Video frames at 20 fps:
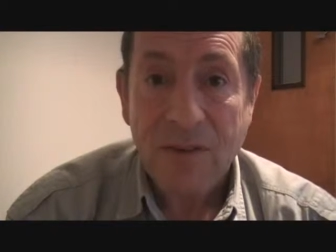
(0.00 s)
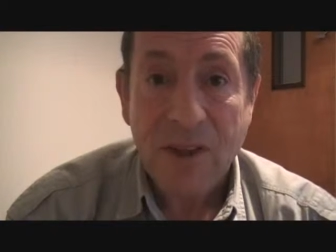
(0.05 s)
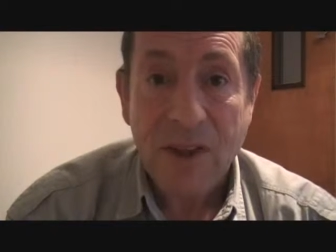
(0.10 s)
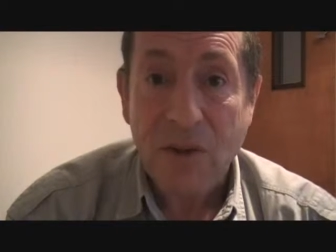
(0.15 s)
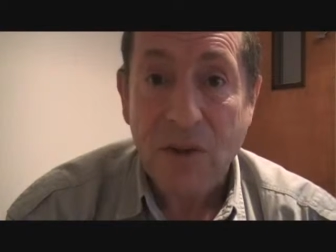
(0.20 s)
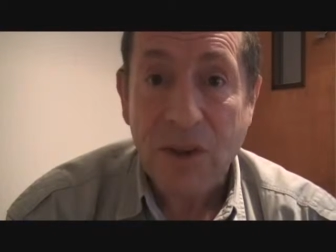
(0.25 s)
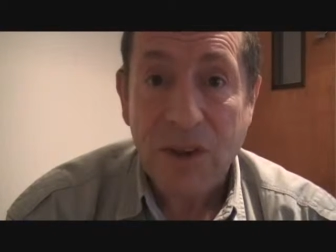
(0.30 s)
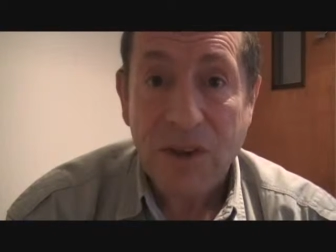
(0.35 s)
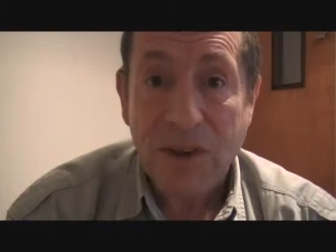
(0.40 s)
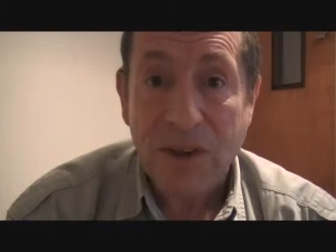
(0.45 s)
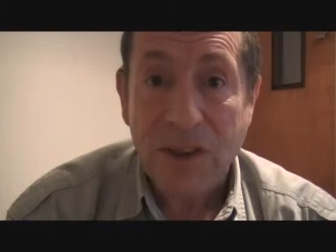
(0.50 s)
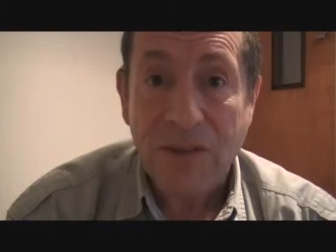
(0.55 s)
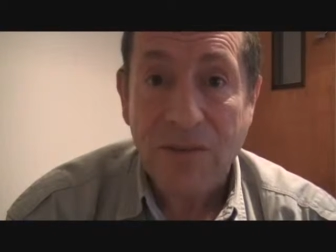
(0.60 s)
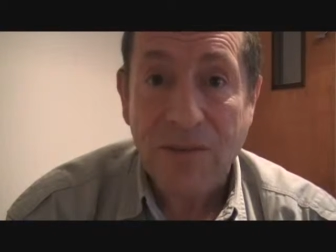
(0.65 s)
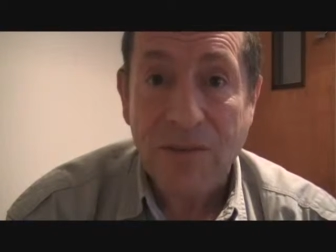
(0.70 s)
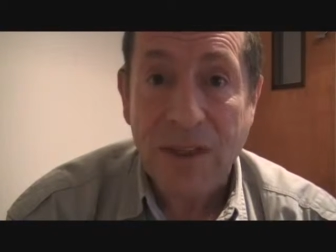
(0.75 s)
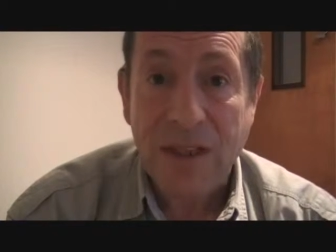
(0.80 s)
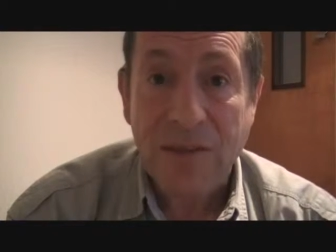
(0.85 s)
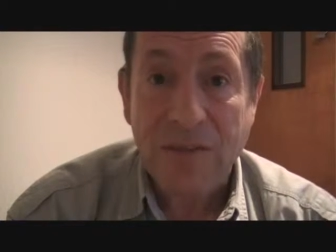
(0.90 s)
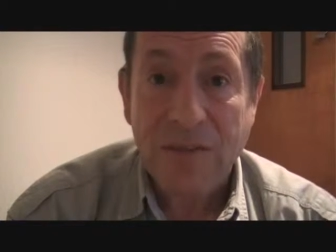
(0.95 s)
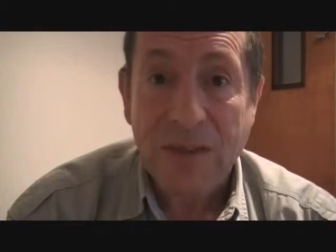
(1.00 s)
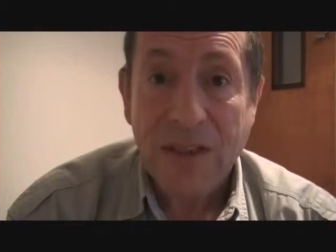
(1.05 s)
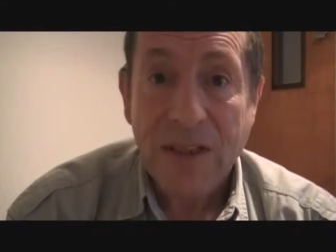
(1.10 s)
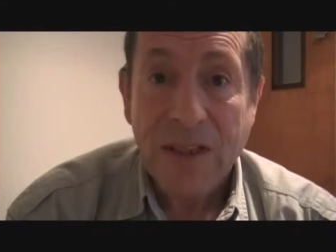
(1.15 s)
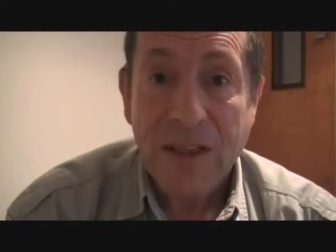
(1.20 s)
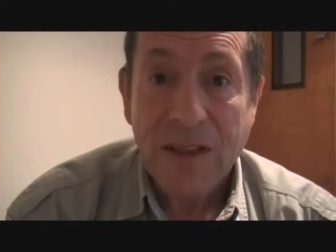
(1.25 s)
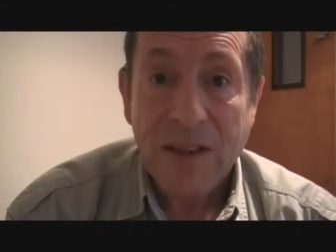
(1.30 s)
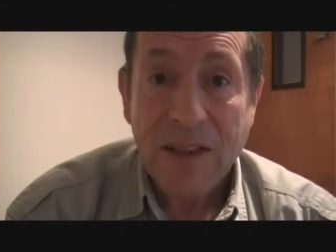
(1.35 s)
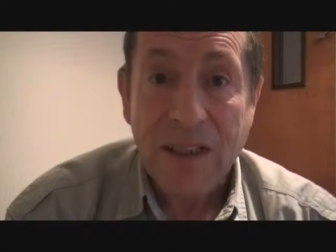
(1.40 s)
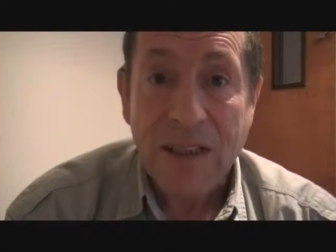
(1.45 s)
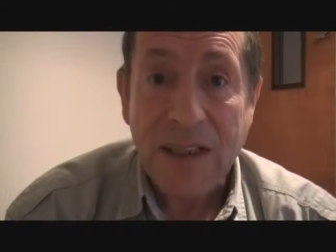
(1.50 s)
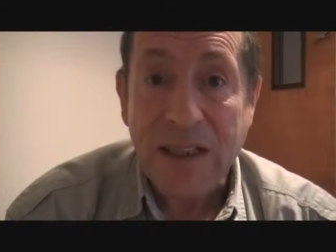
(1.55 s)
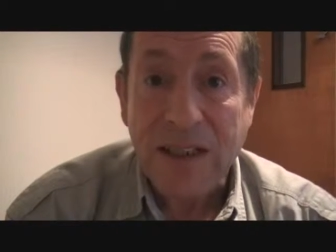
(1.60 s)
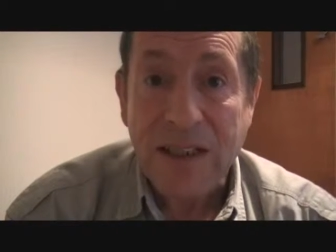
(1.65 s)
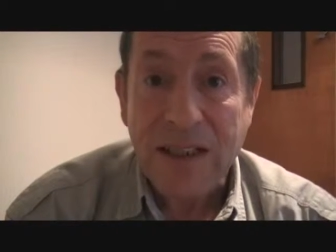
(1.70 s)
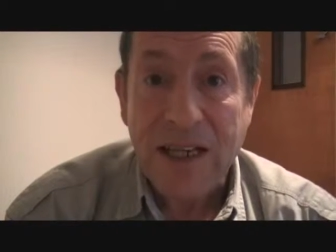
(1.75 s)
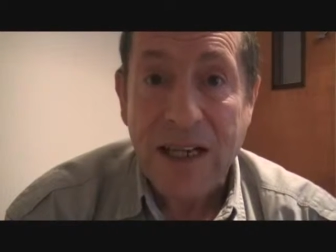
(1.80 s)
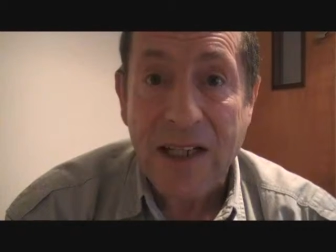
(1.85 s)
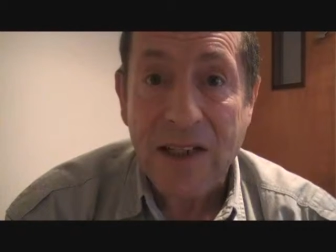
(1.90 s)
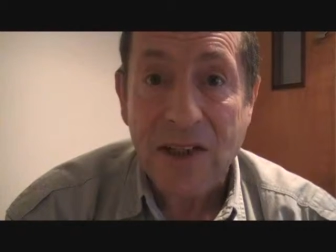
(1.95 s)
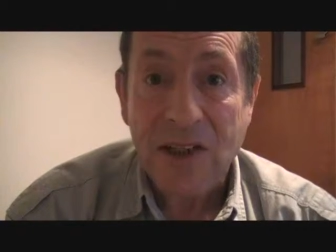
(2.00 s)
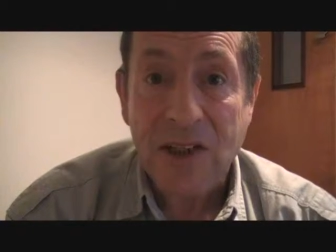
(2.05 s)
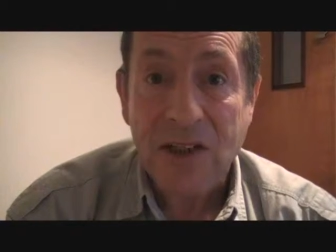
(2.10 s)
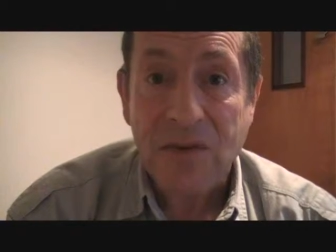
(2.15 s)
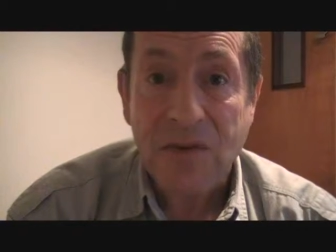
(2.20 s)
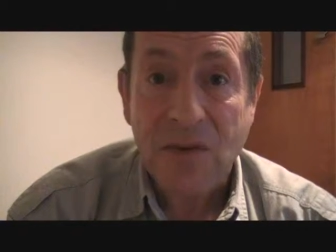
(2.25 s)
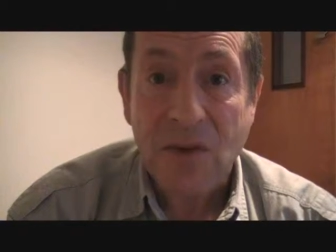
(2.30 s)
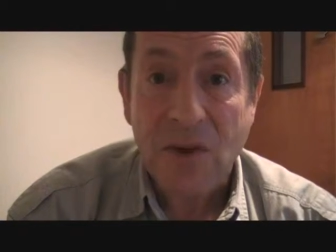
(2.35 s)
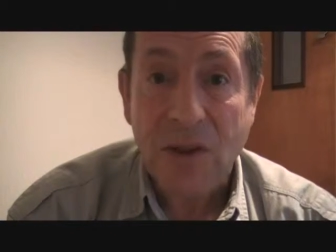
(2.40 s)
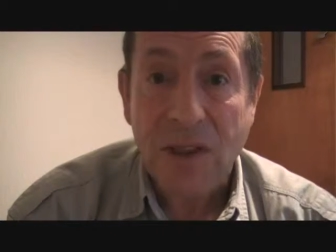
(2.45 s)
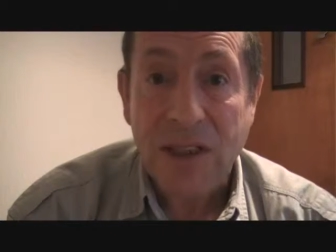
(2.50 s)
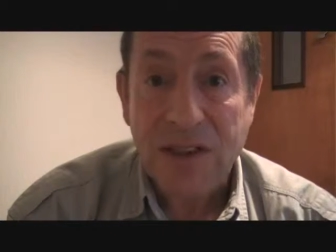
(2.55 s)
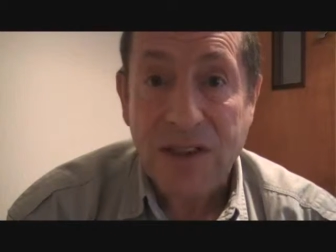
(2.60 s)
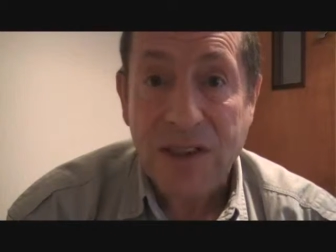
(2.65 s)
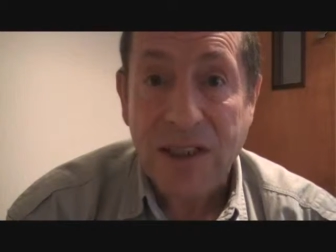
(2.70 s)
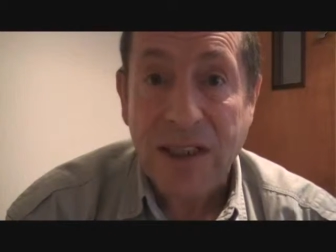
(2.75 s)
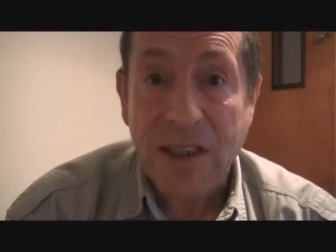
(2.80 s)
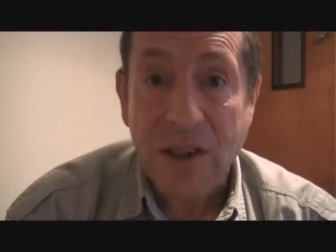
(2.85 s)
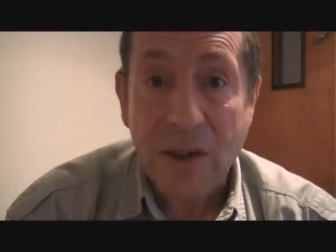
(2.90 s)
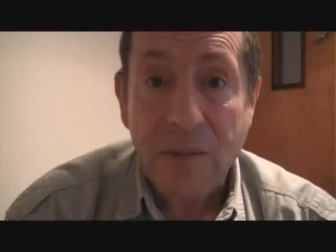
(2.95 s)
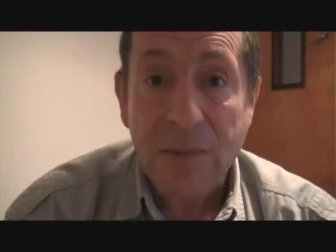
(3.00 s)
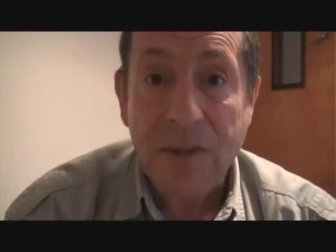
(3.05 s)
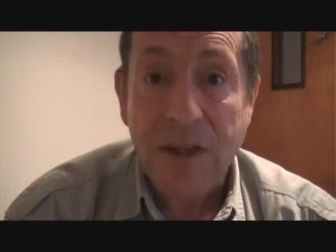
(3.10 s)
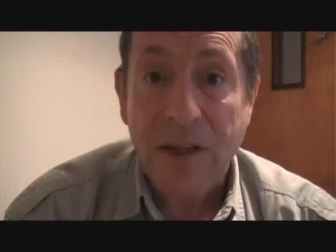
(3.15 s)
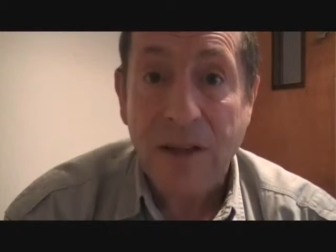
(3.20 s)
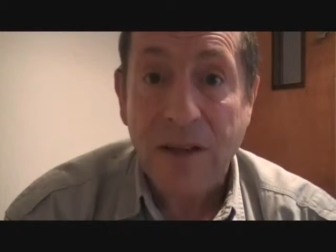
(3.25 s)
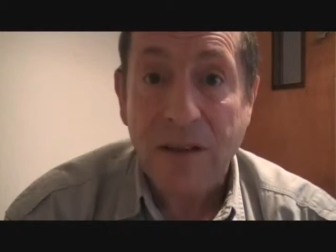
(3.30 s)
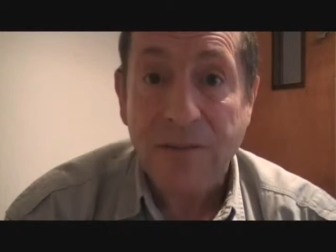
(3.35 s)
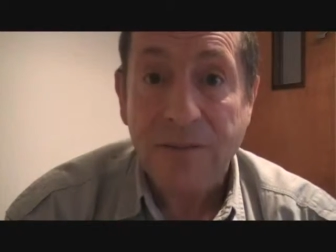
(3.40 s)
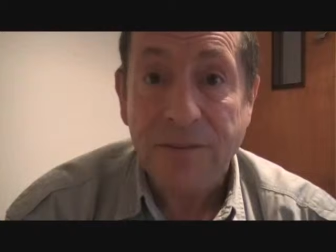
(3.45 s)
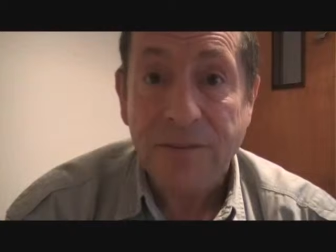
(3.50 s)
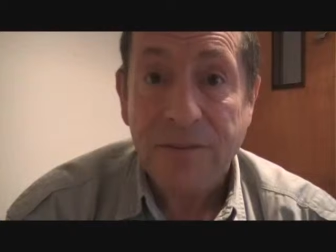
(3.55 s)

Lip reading: The only thing that they need the engines for is to get up there.